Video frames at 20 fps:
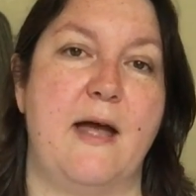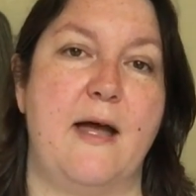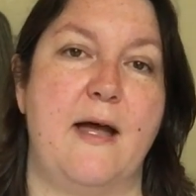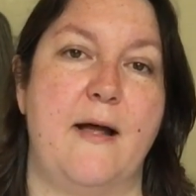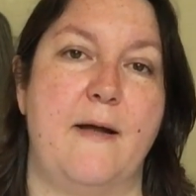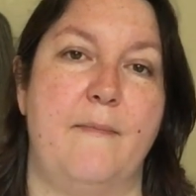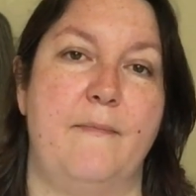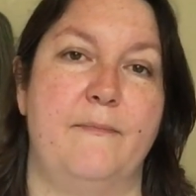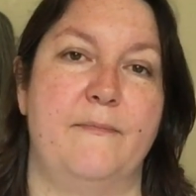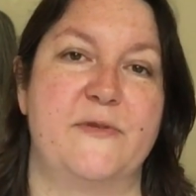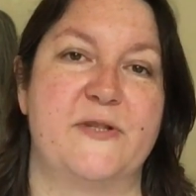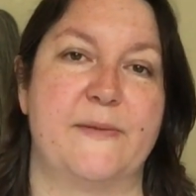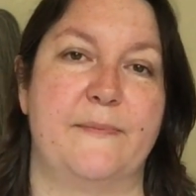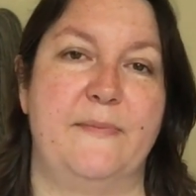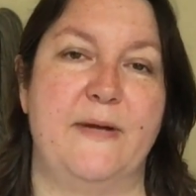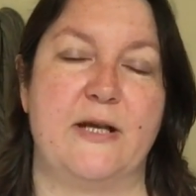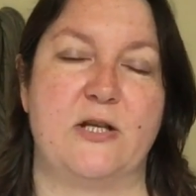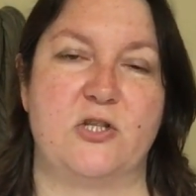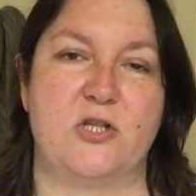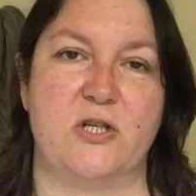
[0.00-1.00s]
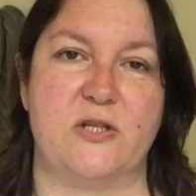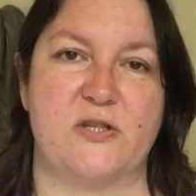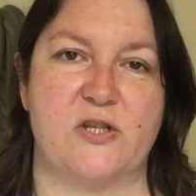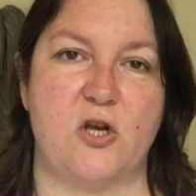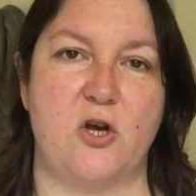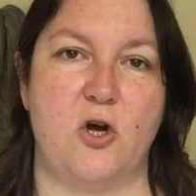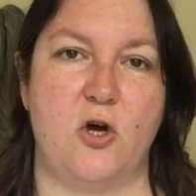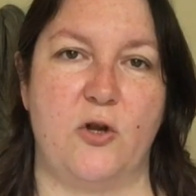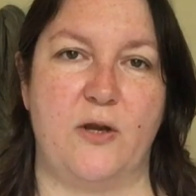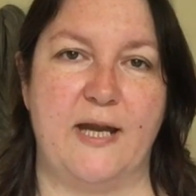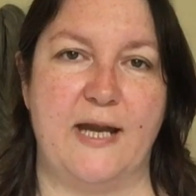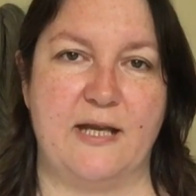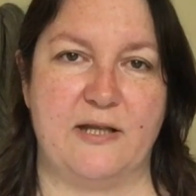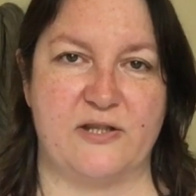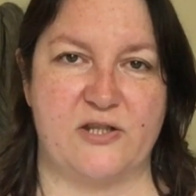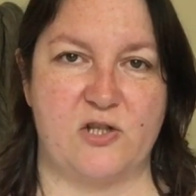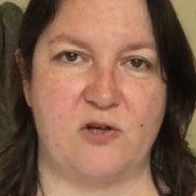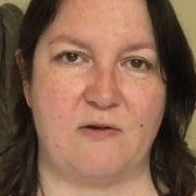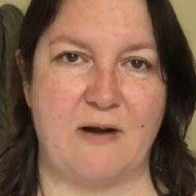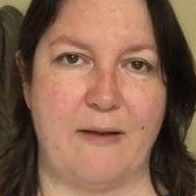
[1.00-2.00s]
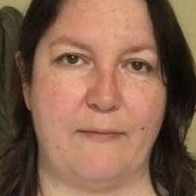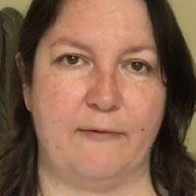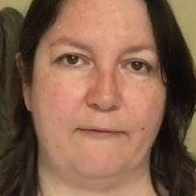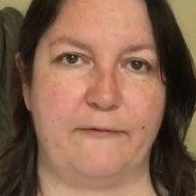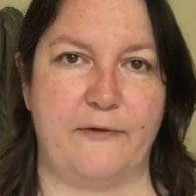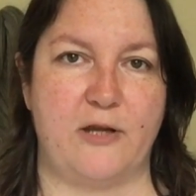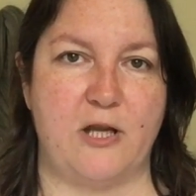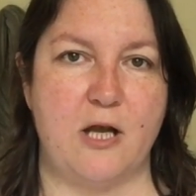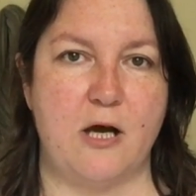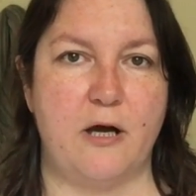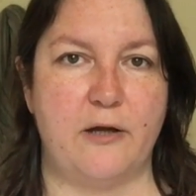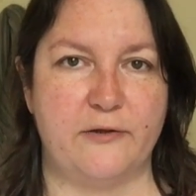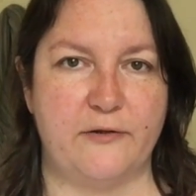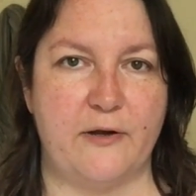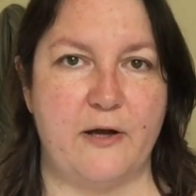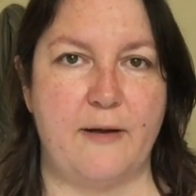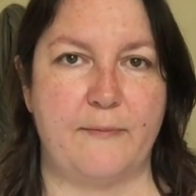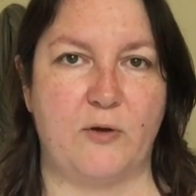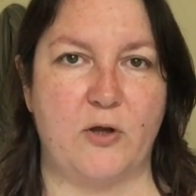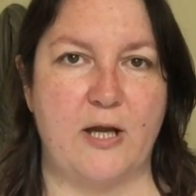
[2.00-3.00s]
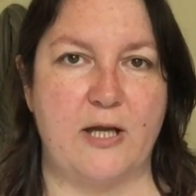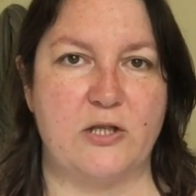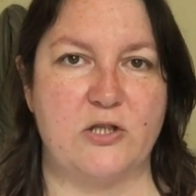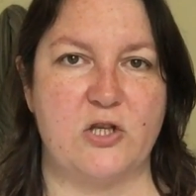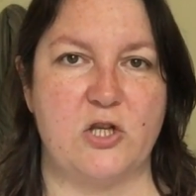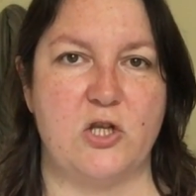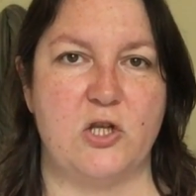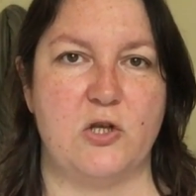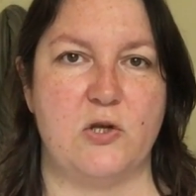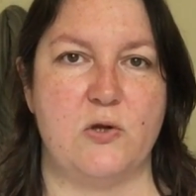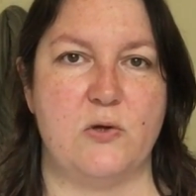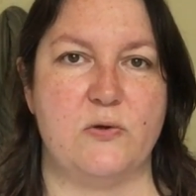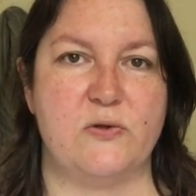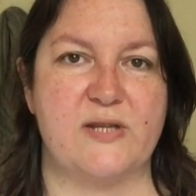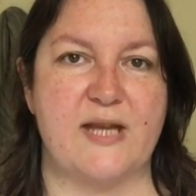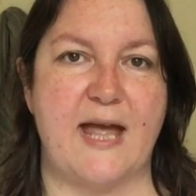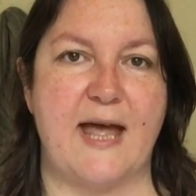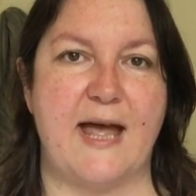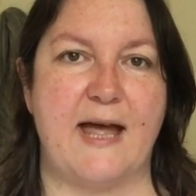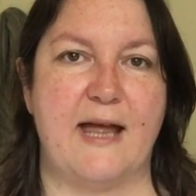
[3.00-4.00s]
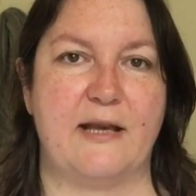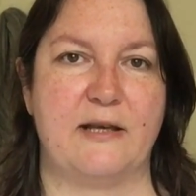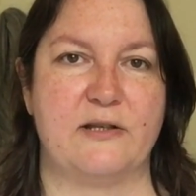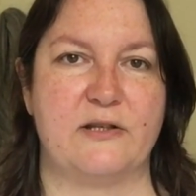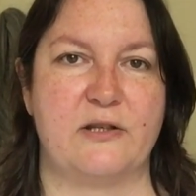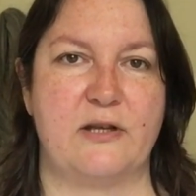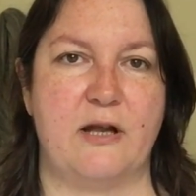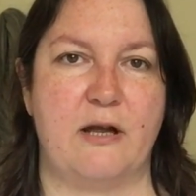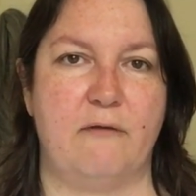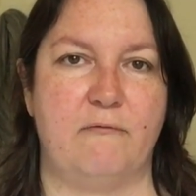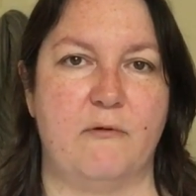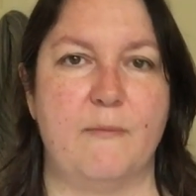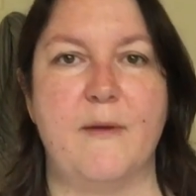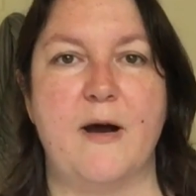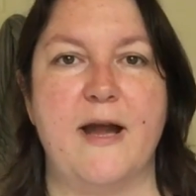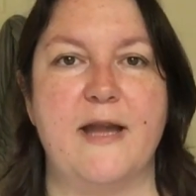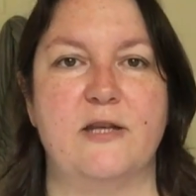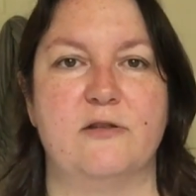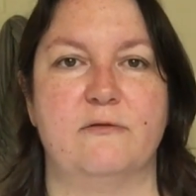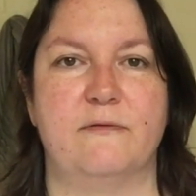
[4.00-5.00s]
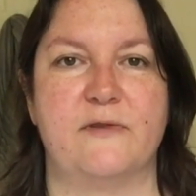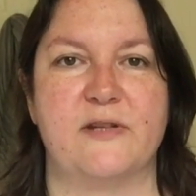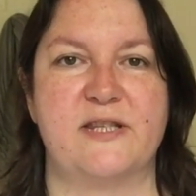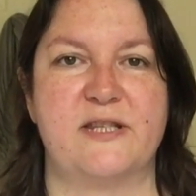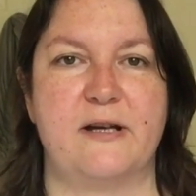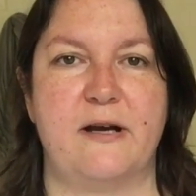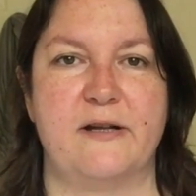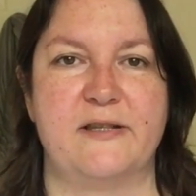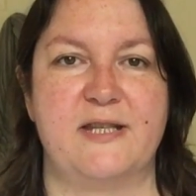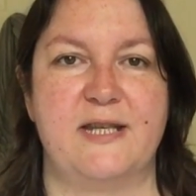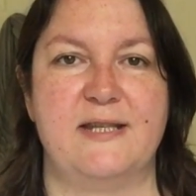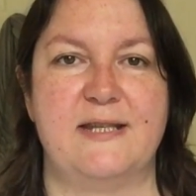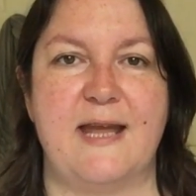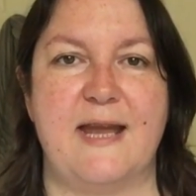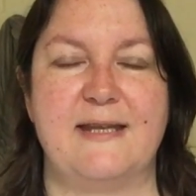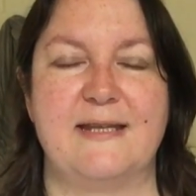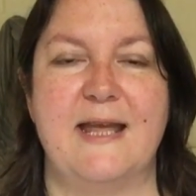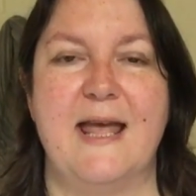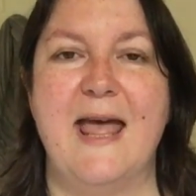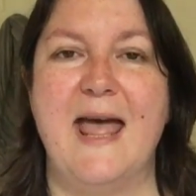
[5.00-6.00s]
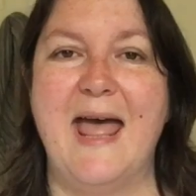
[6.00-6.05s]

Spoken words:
some pictures on Instagram of the yarn that I'm going to use and a reminder of the starting date.